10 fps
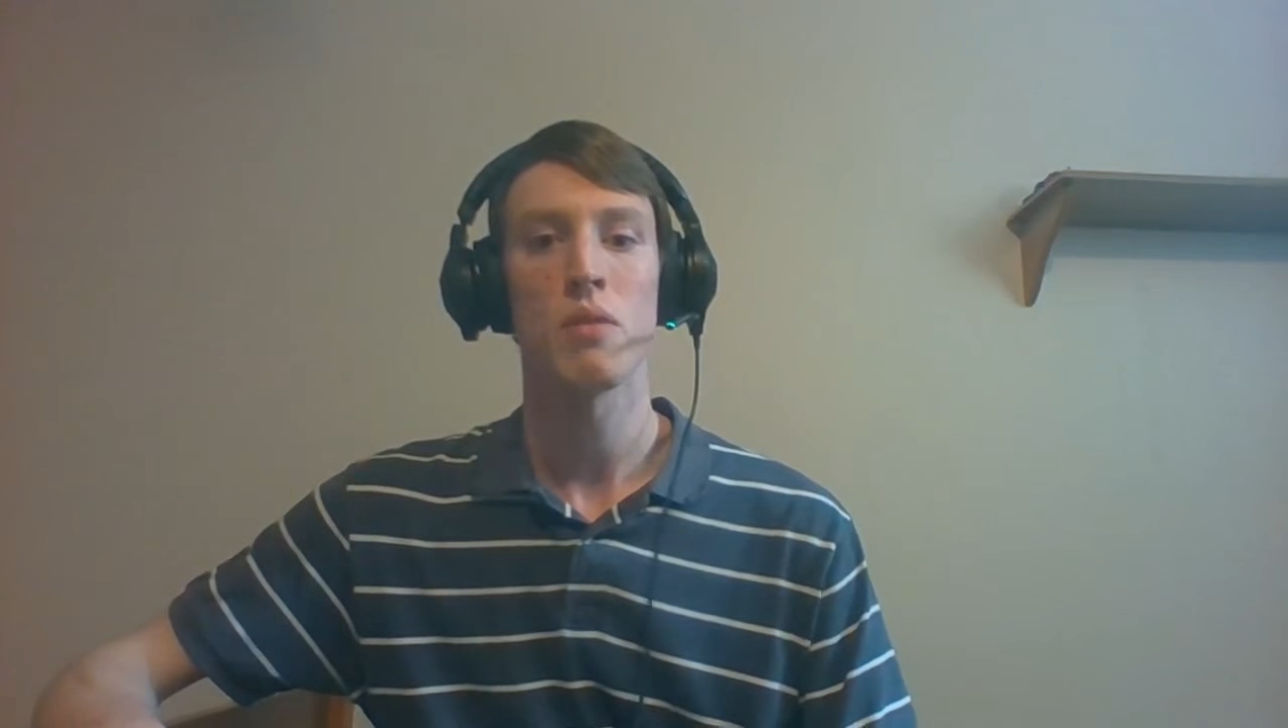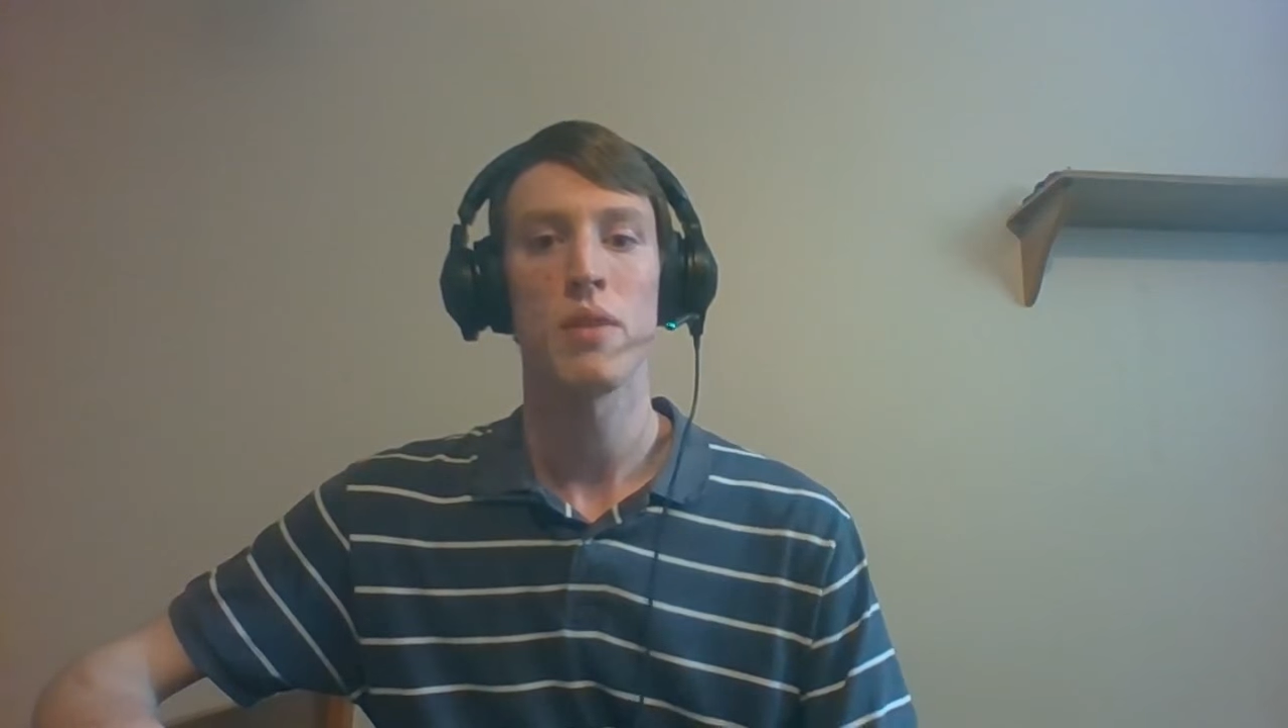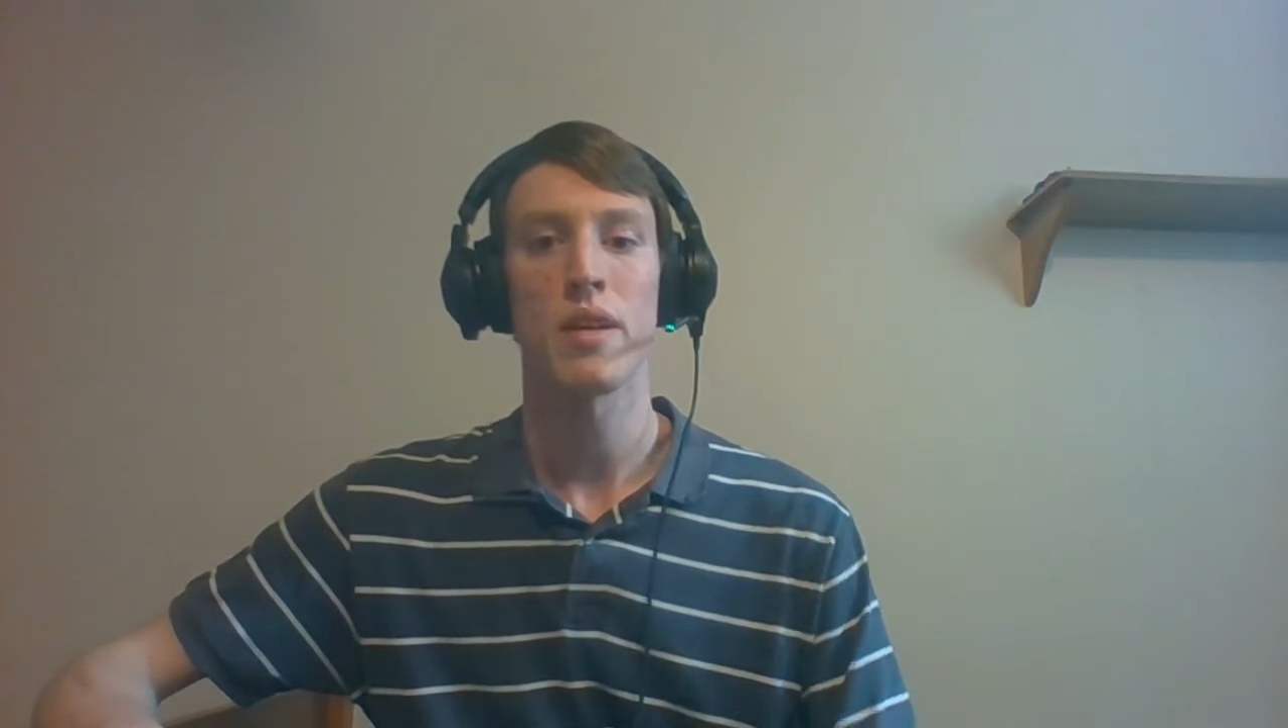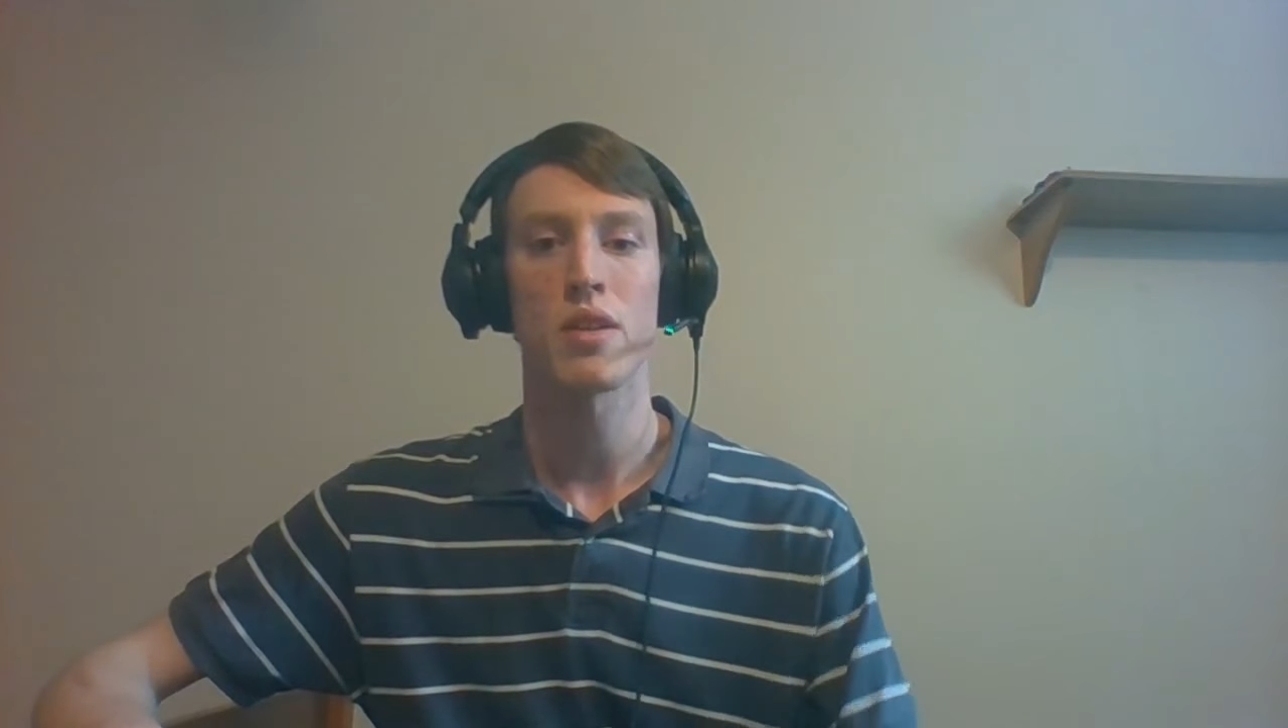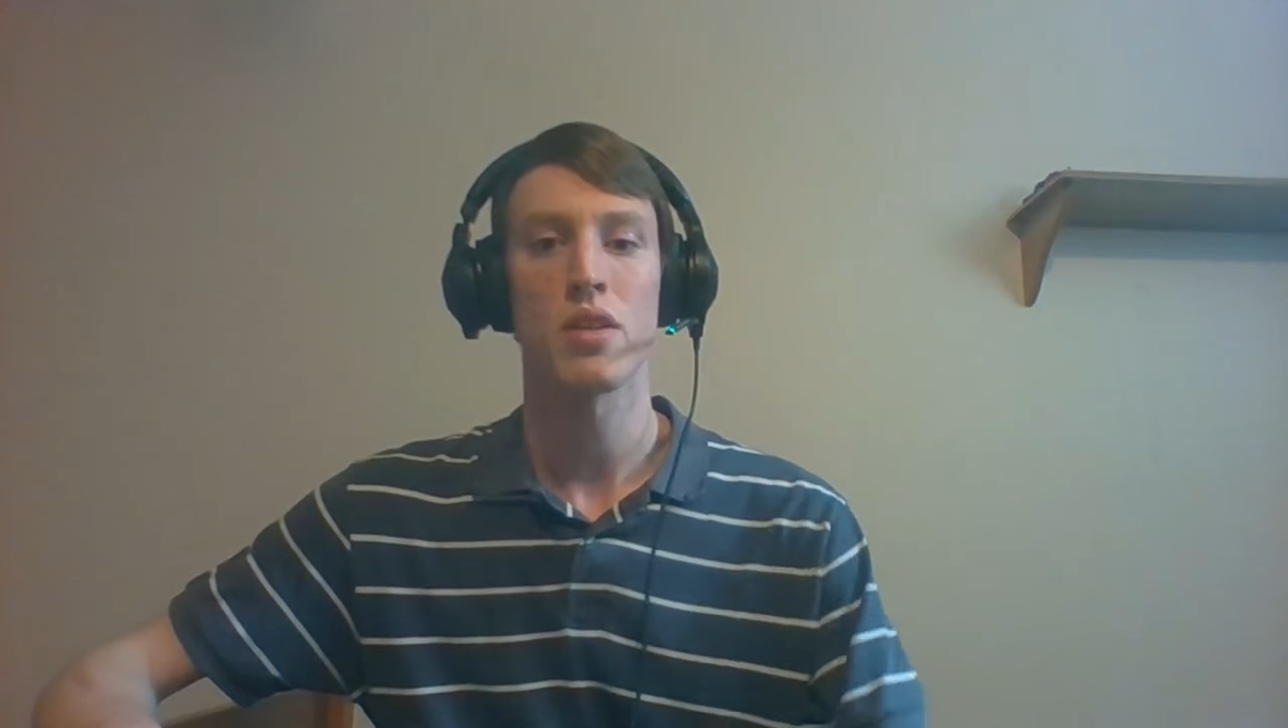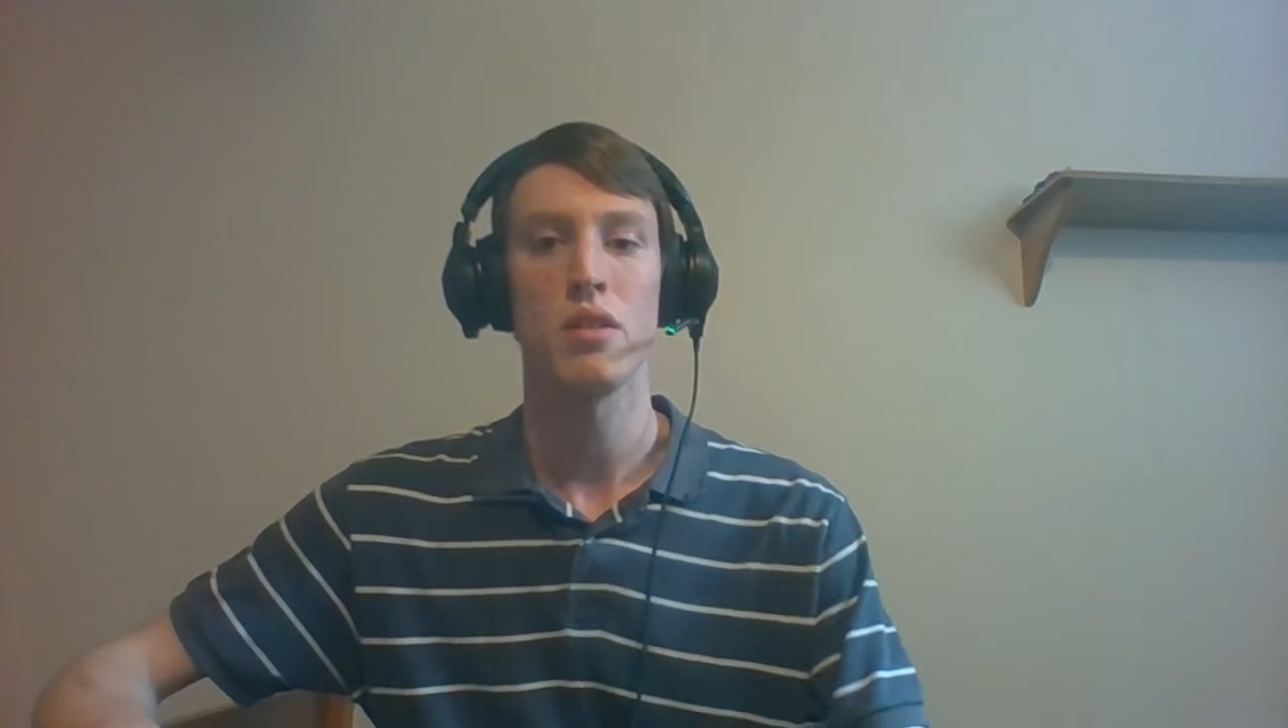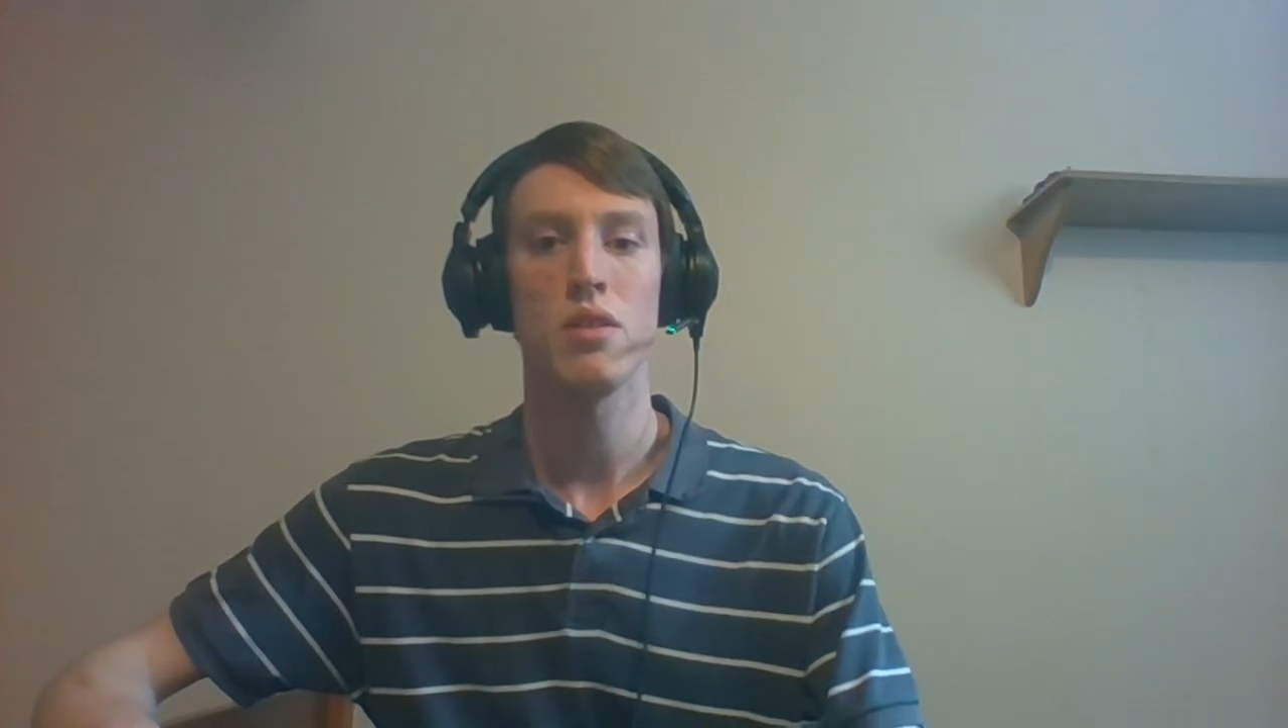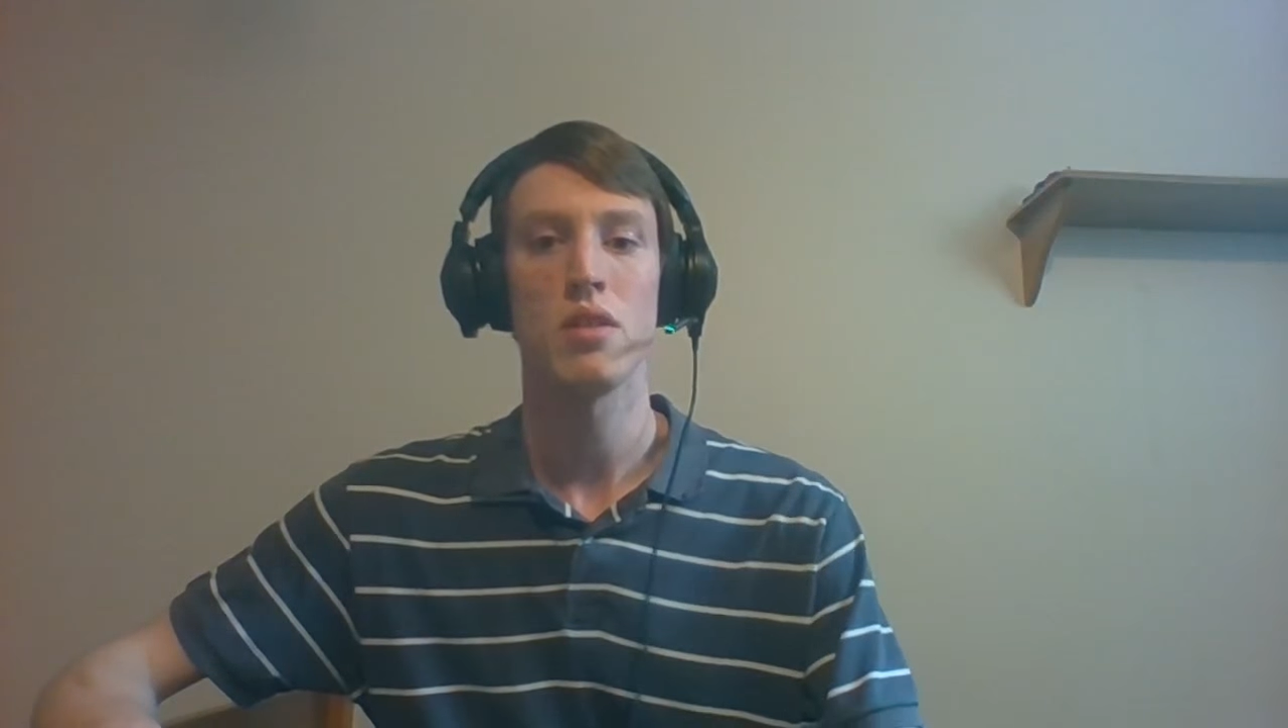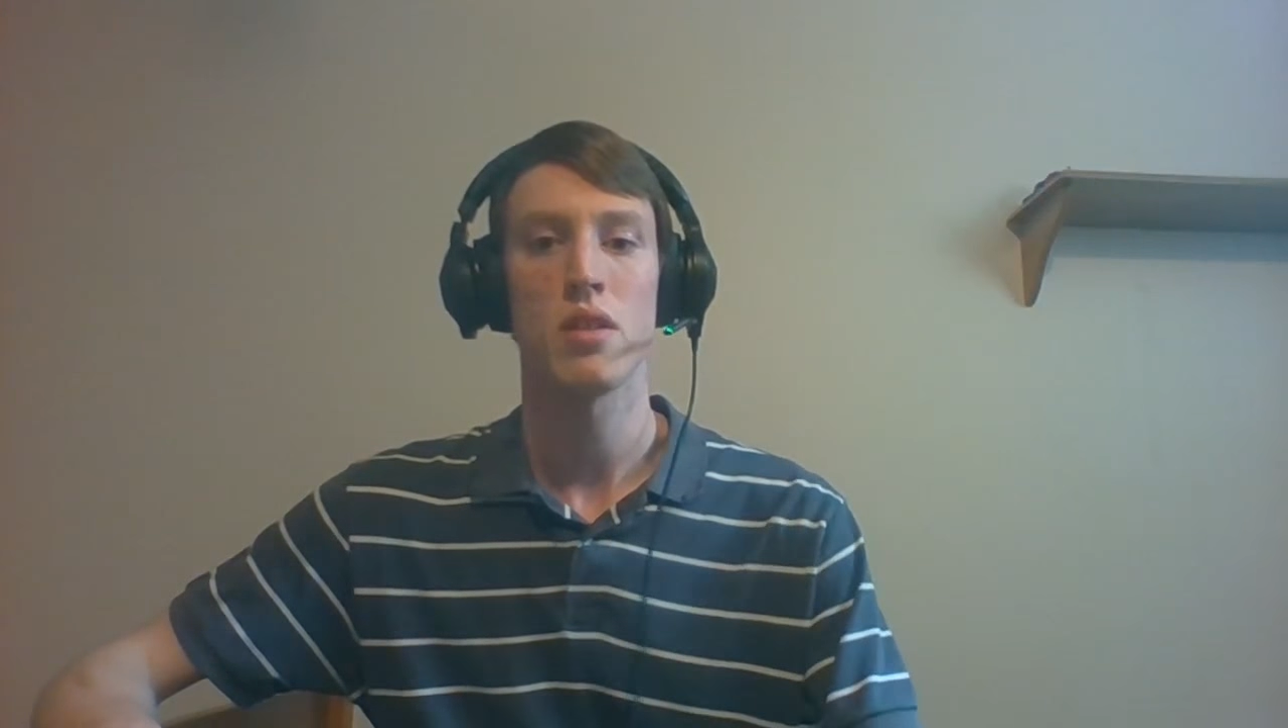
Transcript: reactions.